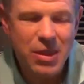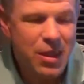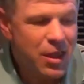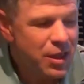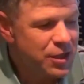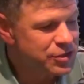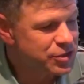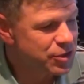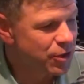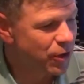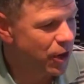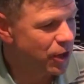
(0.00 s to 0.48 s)

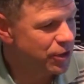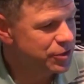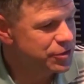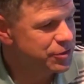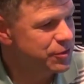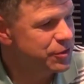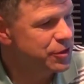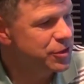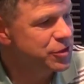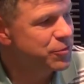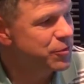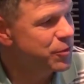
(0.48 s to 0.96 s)
So also
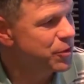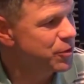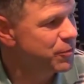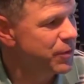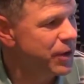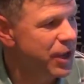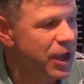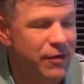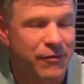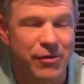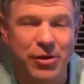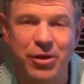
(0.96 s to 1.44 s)
in this room
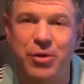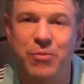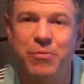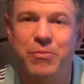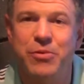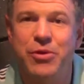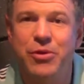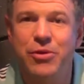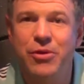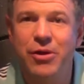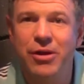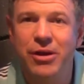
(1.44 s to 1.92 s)
we have a
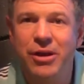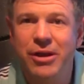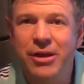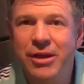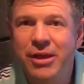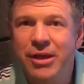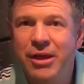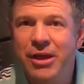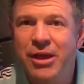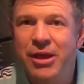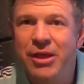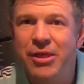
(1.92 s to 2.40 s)
computer
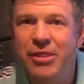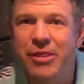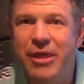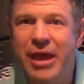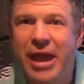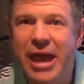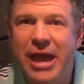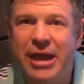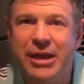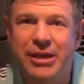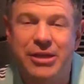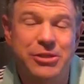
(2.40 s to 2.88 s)

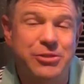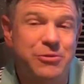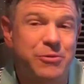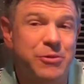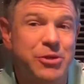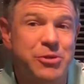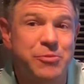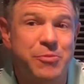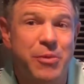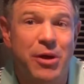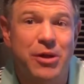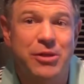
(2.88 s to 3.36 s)
that is
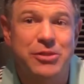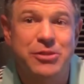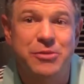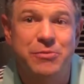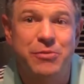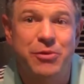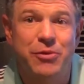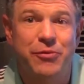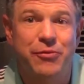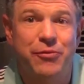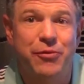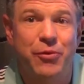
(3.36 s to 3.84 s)

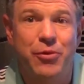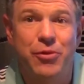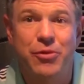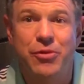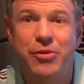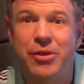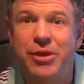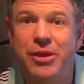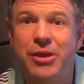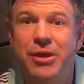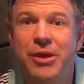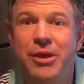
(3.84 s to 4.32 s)
responsible for
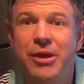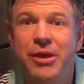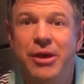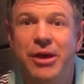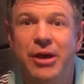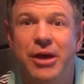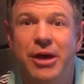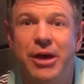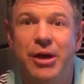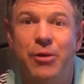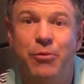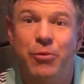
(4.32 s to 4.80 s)
the
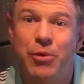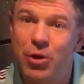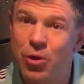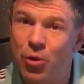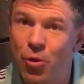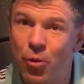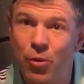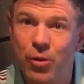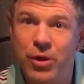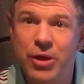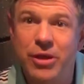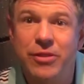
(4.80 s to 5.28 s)

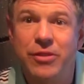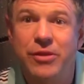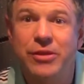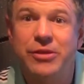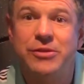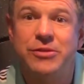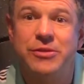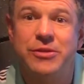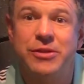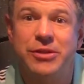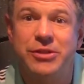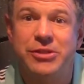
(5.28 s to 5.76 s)
recording
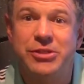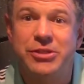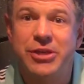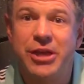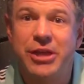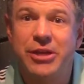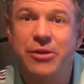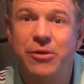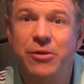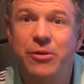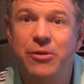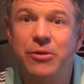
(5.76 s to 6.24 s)
the
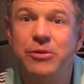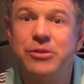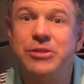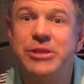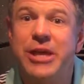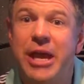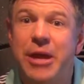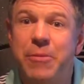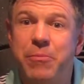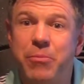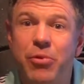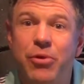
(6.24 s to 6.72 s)
signals
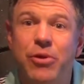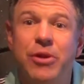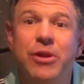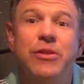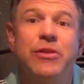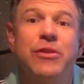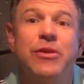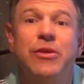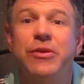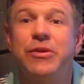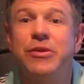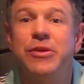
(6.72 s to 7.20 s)
and
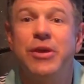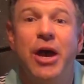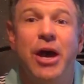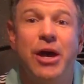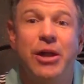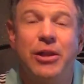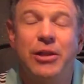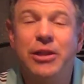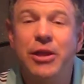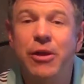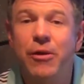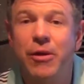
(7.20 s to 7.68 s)
putting
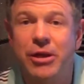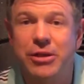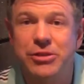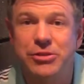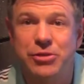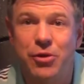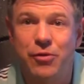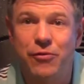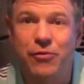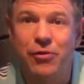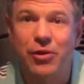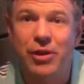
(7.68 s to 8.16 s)
the
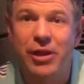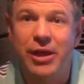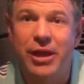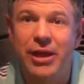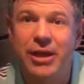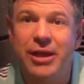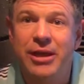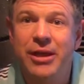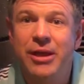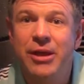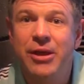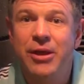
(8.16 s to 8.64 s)
lyrics
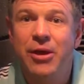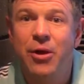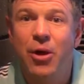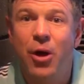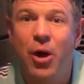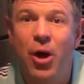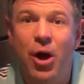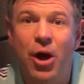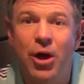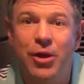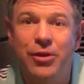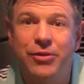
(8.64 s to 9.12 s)
overlay
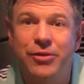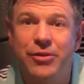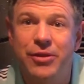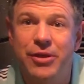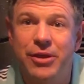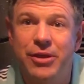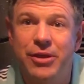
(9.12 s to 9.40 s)
on